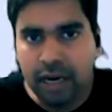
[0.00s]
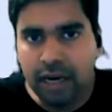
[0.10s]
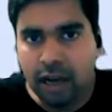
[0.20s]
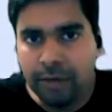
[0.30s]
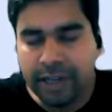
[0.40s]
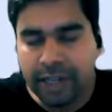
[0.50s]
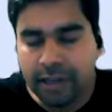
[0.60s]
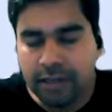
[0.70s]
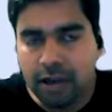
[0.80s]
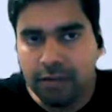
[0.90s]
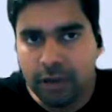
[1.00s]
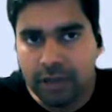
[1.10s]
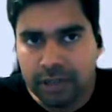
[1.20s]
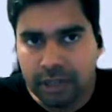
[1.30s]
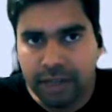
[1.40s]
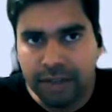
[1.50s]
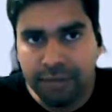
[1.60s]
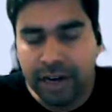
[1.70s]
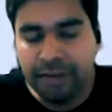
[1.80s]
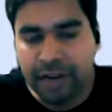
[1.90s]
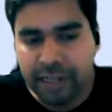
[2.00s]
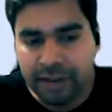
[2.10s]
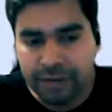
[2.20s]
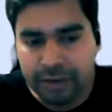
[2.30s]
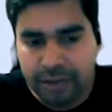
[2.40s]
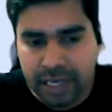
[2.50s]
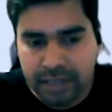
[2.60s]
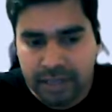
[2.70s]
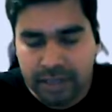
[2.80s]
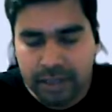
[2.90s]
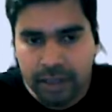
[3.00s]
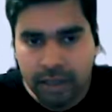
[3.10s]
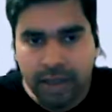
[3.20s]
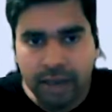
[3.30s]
and how it can solve holistically wide variety of use cases?